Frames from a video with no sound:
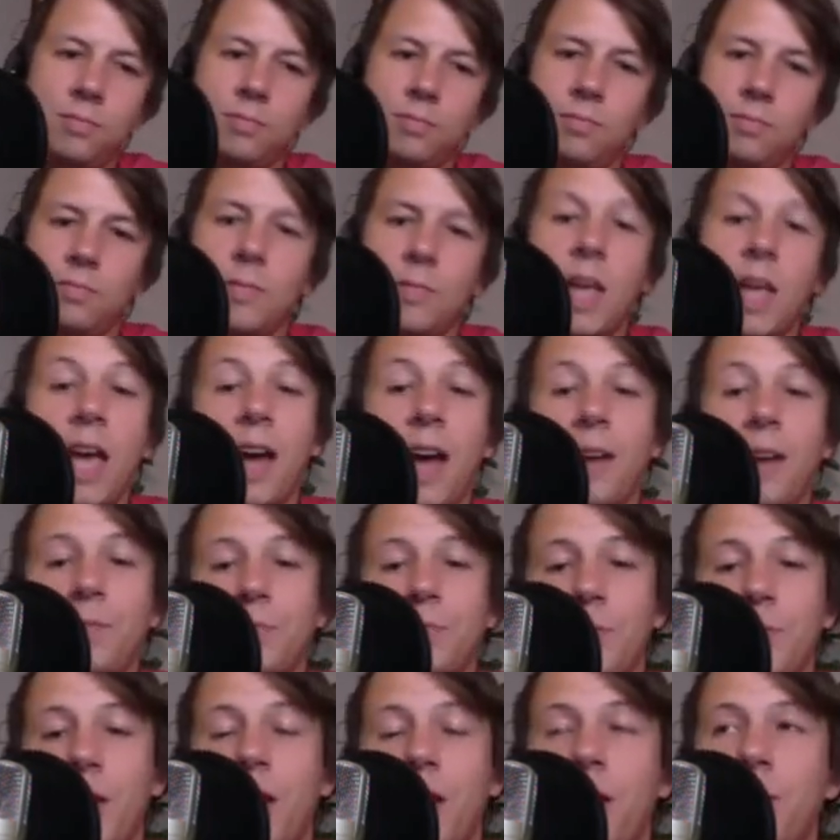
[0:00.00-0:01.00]
Yeah,
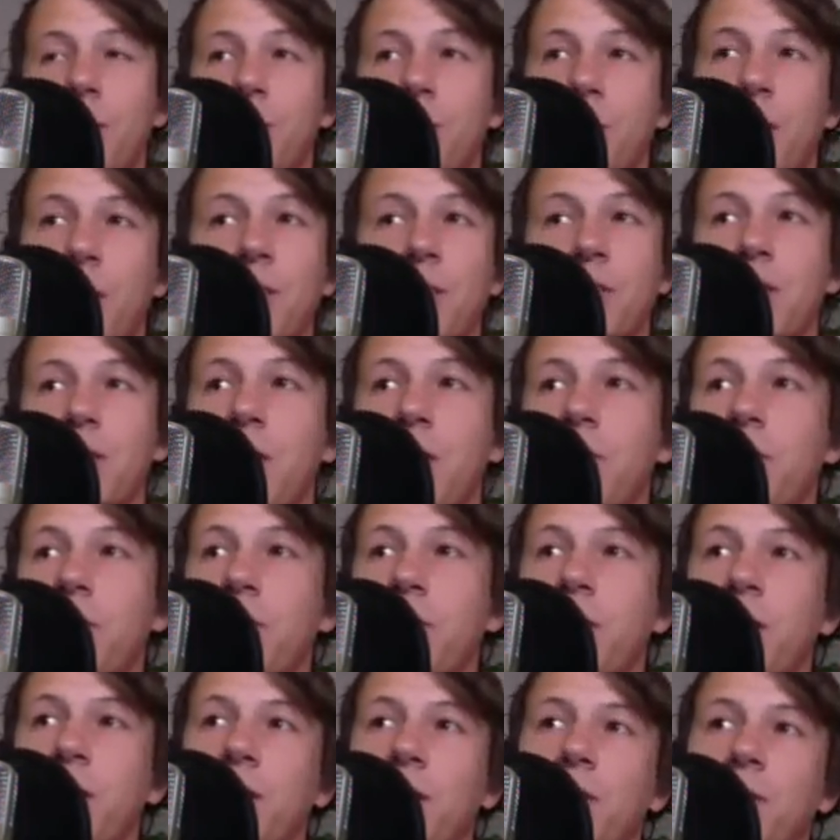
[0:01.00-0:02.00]
yeah, that's
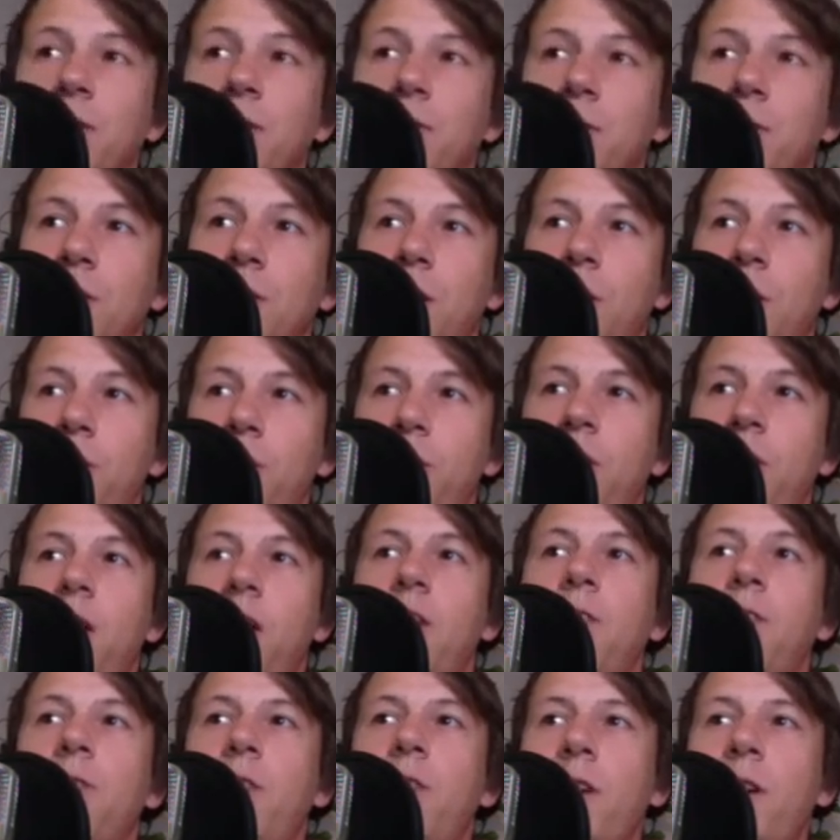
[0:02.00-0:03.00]
definitely a
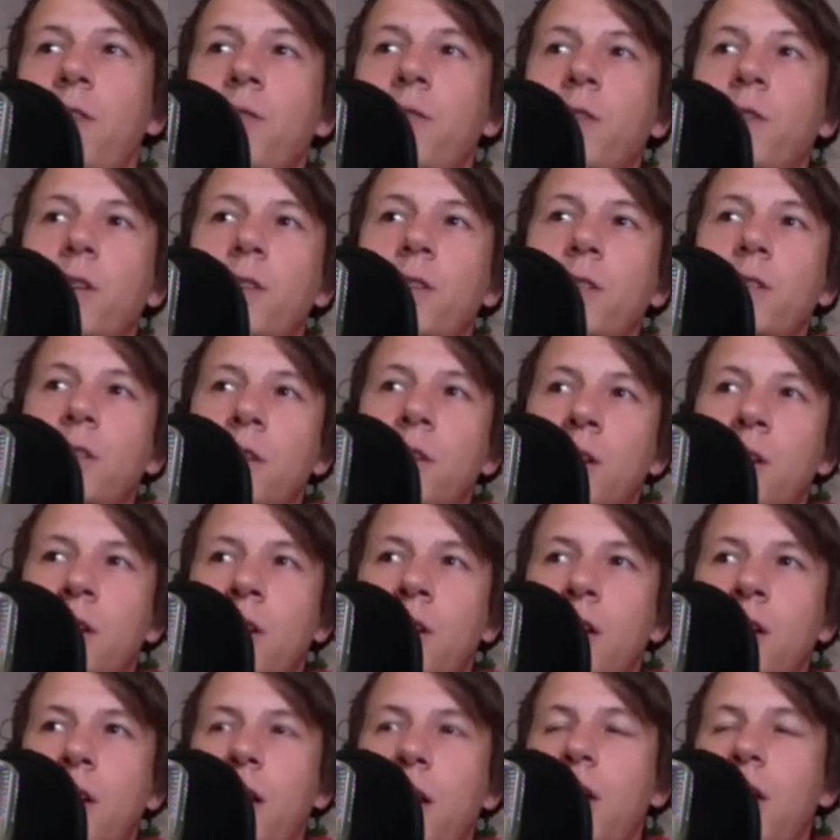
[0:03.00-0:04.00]
fan favorite
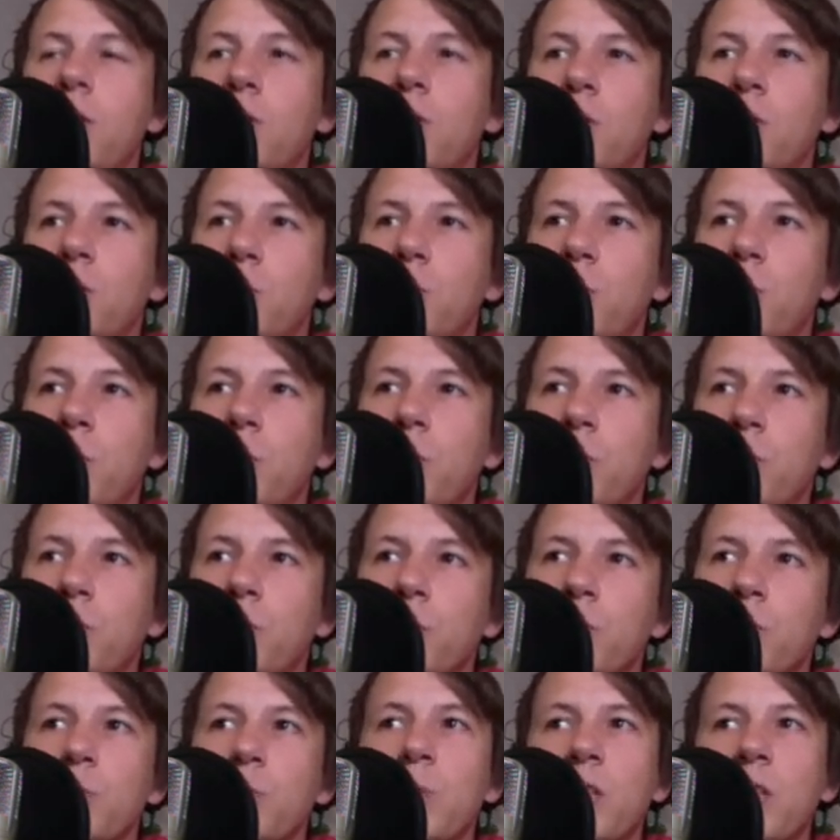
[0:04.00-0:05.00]
and just a
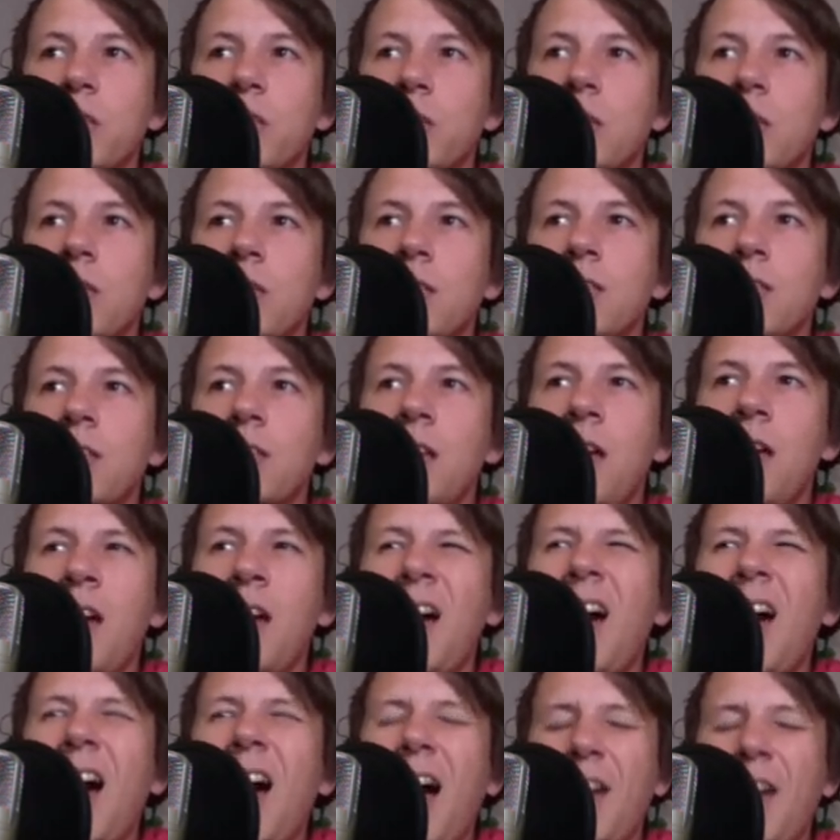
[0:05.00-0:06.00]
beautiful species.
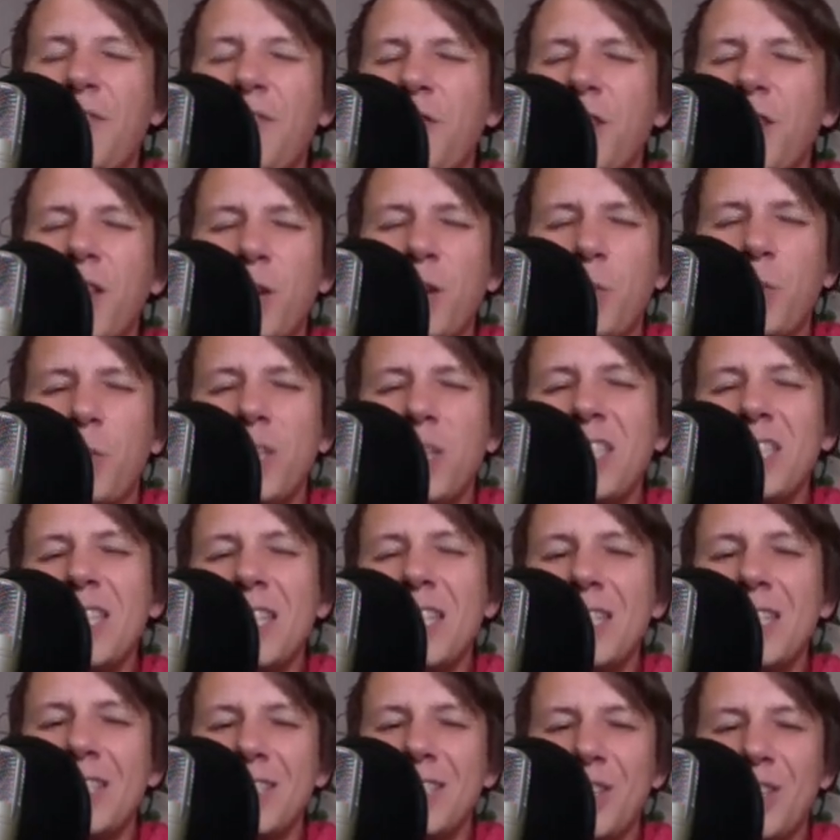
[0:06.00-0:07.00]
I feel like we
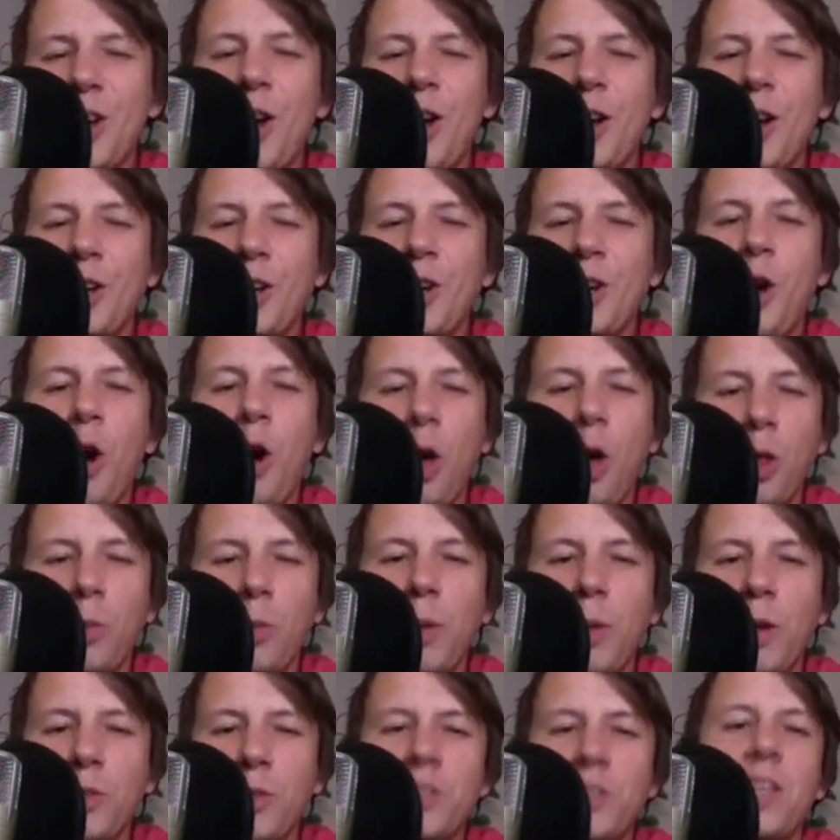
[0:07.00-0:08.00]
didn't talk at all
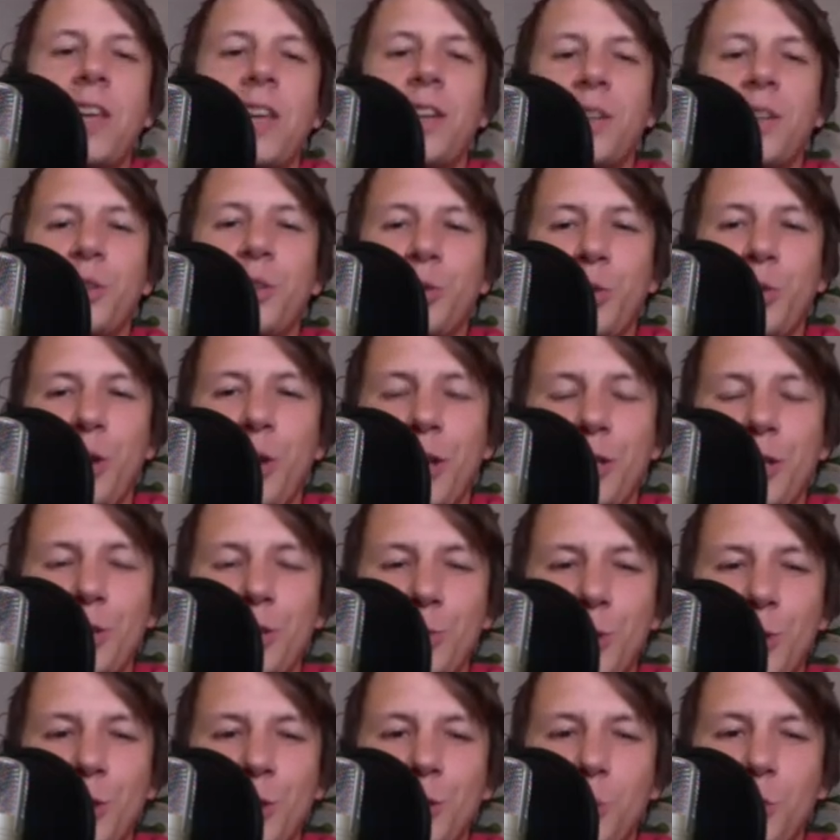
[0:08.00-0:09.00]
about sandhill cranes
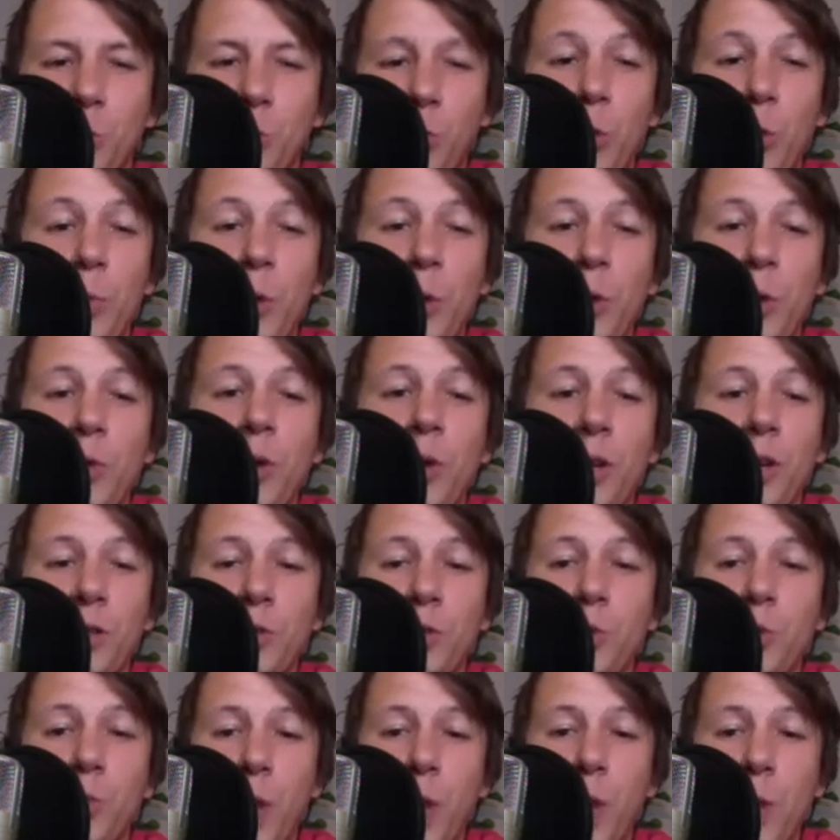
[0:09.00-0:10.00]
because the whooping
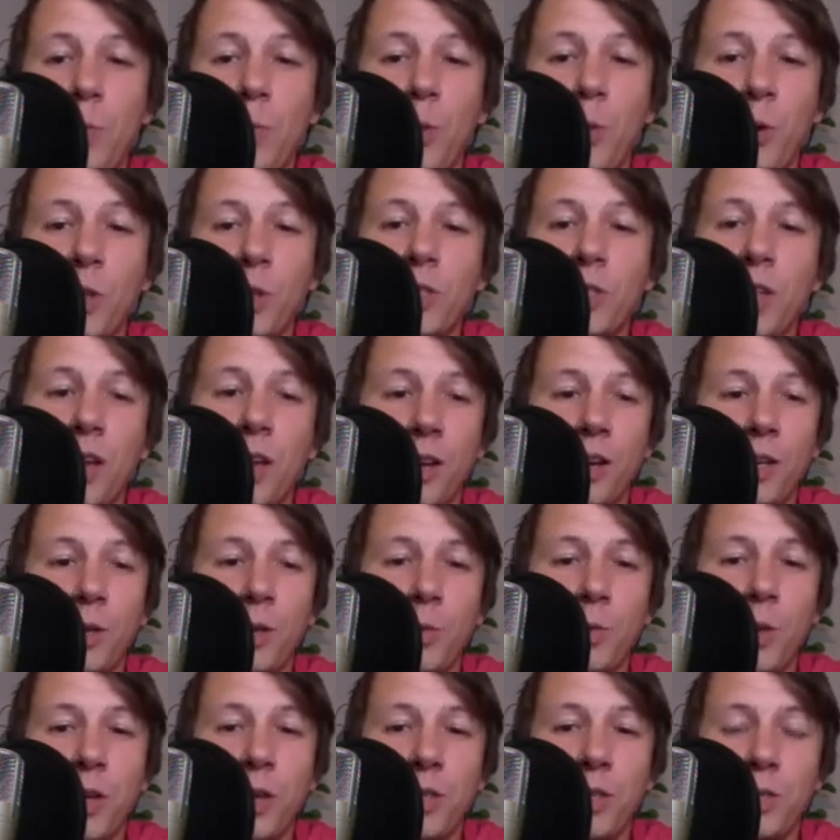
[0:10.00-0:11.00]
cranes are way more exciting
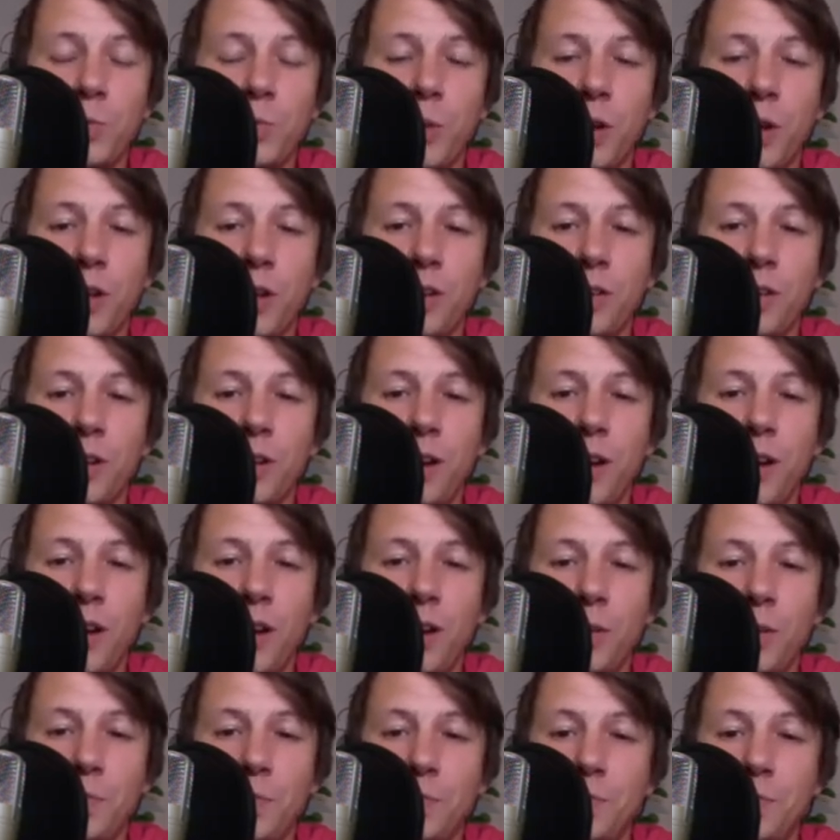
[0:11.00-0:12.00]
to us, but
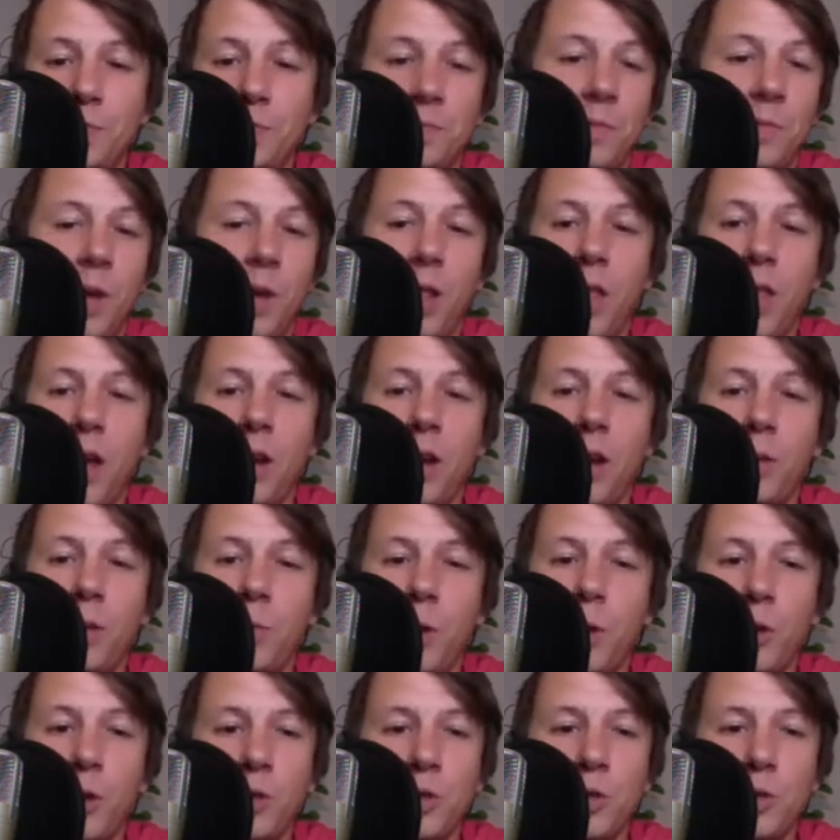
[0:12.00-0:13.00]
a lot of the
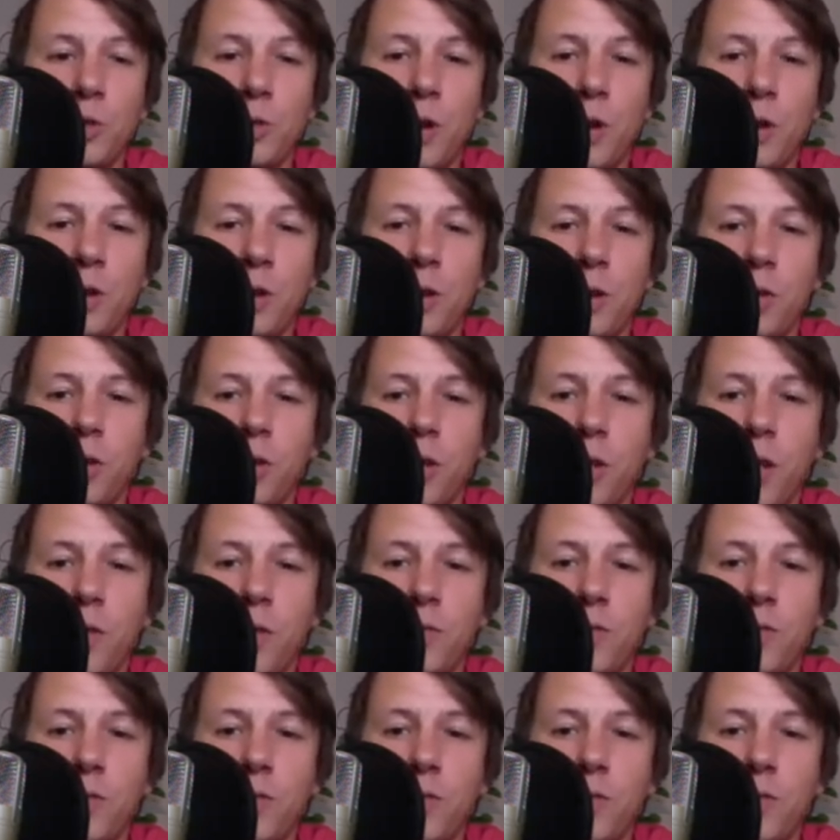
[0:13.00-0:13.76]
marshes around here they'll have